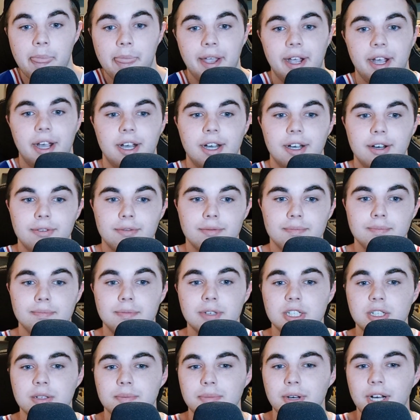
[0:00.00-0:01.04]
uh,
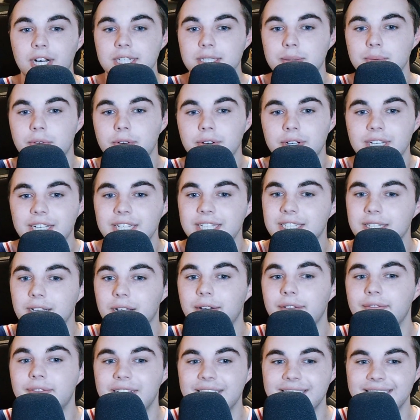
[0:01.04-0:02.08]
mission possible is
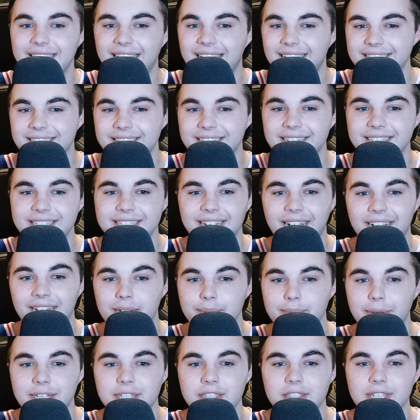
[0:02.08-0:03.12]
fantastic
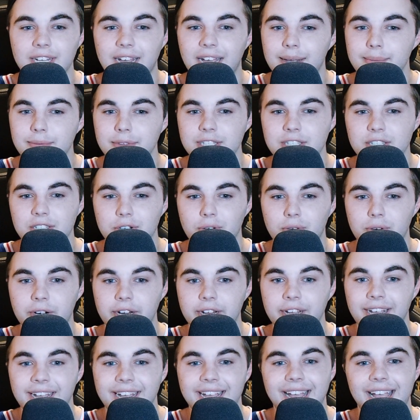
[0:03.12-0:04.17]
dynamite timely story
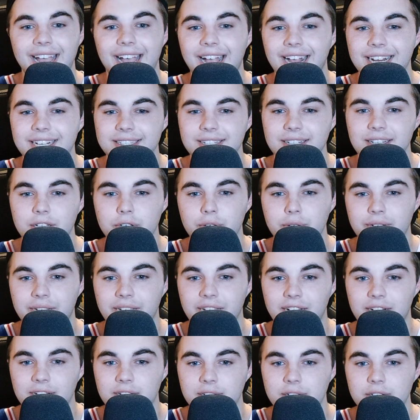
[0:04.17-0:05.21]
excellent new
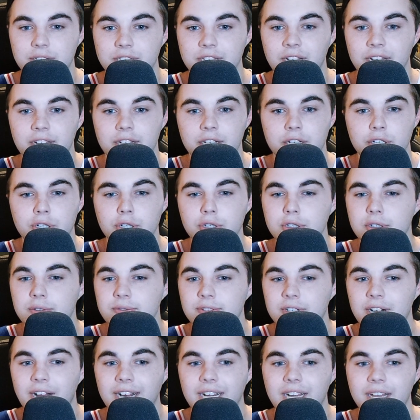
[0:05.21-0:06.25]
characters huge
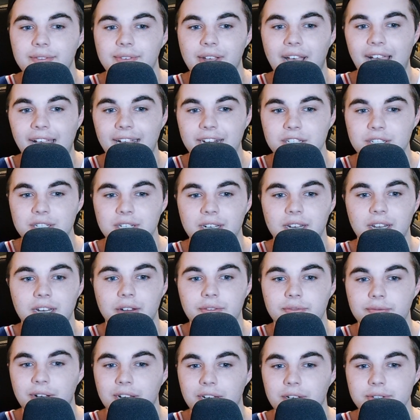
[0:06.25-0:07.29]
variety of action, and a
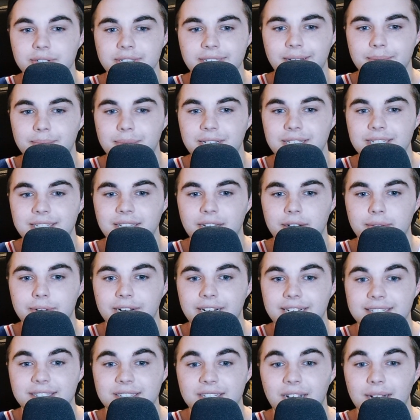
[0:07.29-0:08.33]
final set piece that
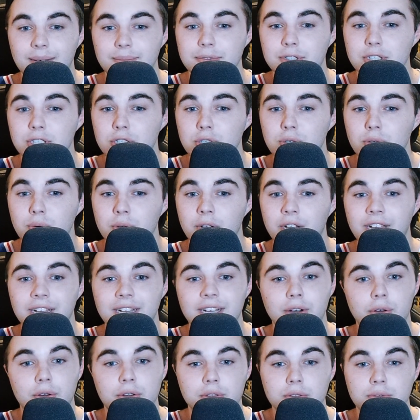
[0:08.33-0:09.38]
ranks top two
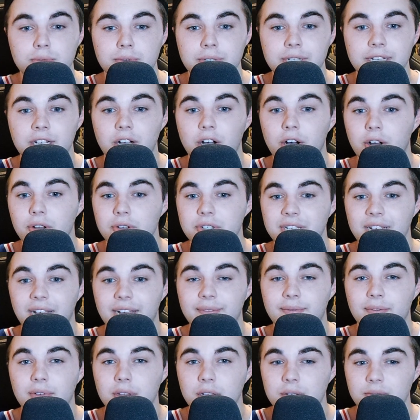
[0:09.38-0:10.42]
or three all
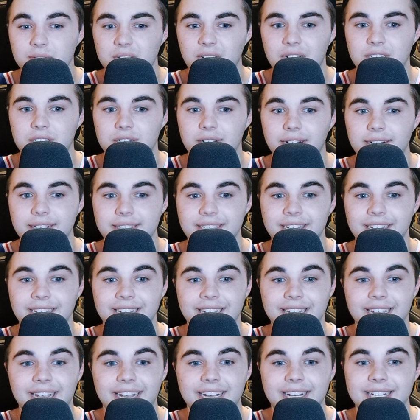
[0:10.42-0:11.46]
time for the franchise.
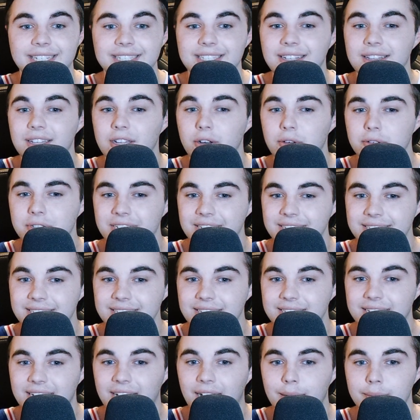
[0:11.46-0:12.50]
It gets a little dense
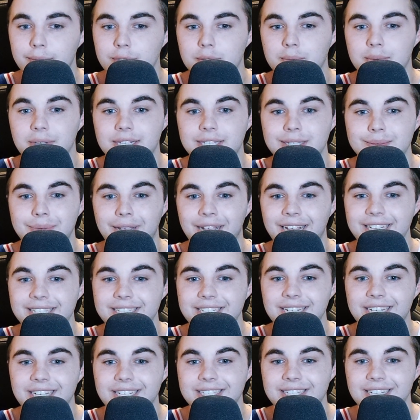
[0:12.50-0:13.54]
at times, but its pace
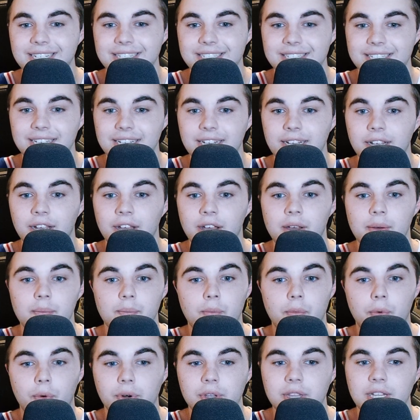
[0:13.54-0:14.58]
and intensity
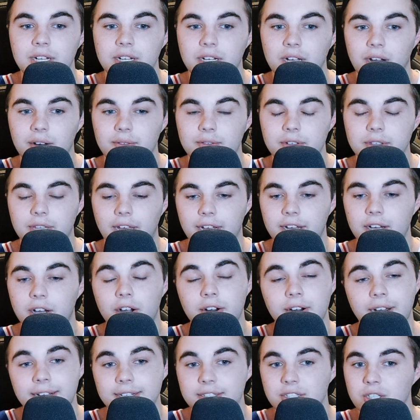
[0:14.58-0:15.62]
more than cover that. All
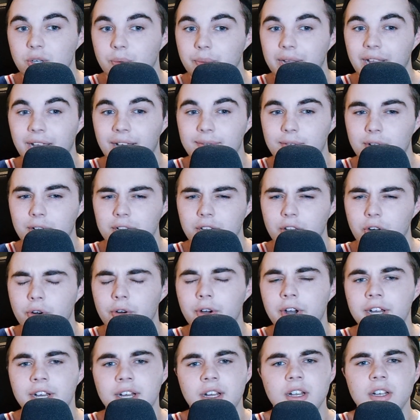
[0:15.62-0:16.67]
right, so we have our
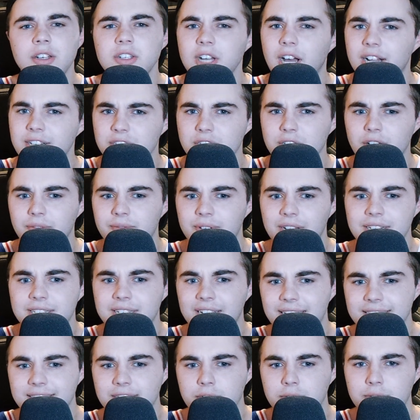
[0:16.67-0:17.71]
little not so
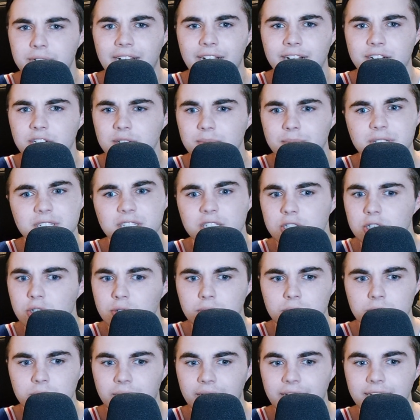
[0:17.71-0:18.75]
fantastic reaction, but still
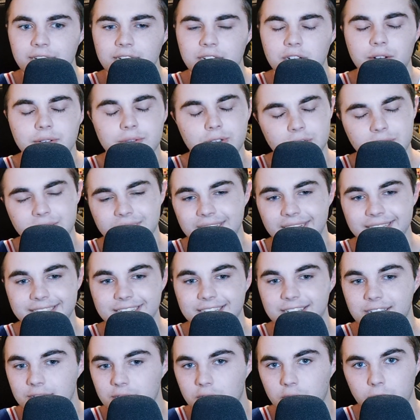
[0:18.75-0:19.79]
great. You know, just says
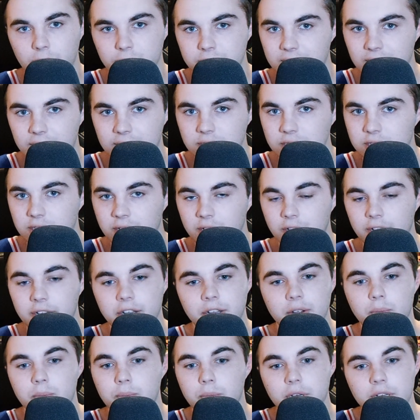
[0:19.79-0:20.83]
it's a little dense.
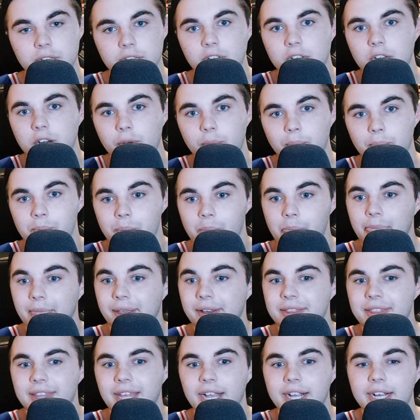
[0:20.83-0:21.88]
But, you know,
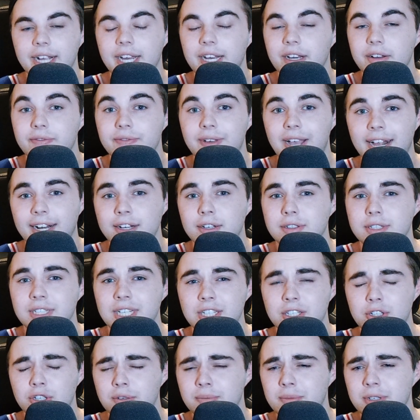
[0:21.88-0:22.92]
that kind of factors
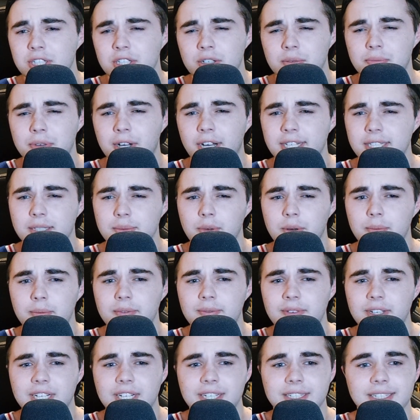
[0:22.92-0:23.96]
into a Mission Possible
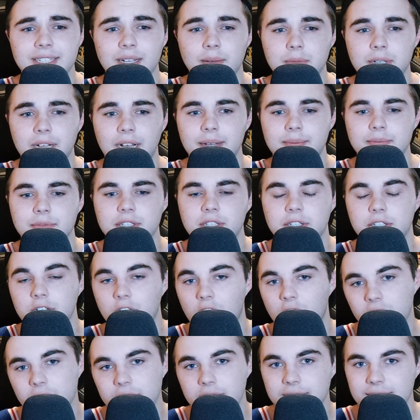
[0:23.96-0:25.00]
movie because sometimes
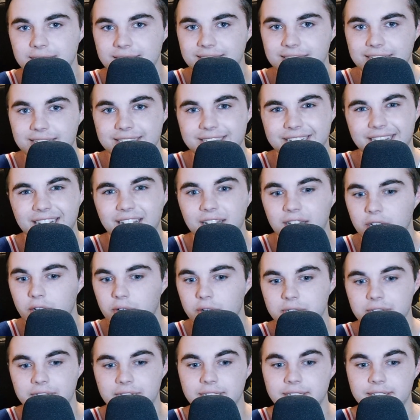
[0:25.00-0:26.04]
talking scenes get a little
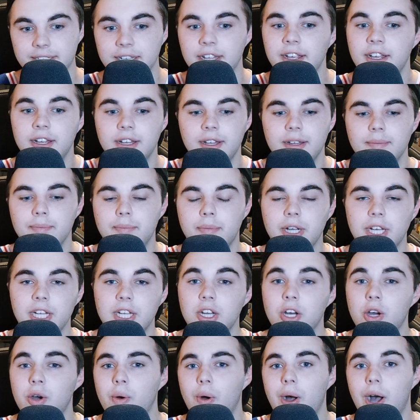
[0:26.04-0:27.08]
dense. But, you
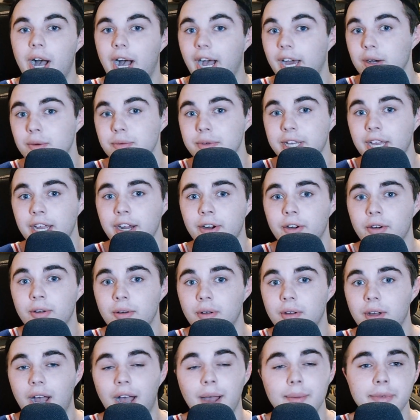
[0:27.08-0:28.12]
know, I don't care.
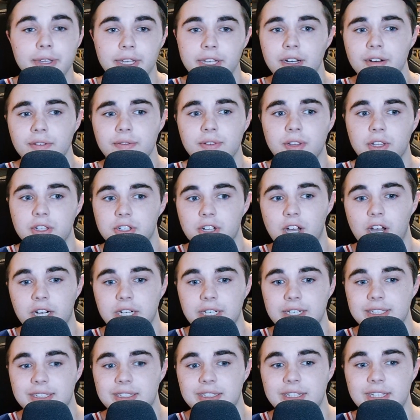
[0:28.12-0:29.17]
I'm here for the
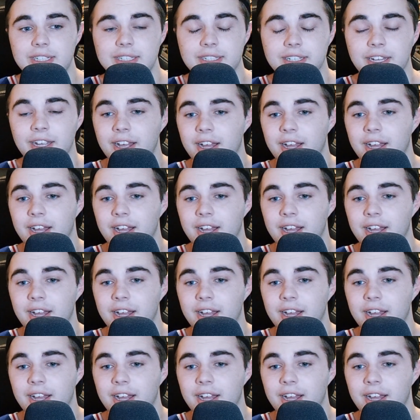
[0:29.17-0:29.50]
talking scenes.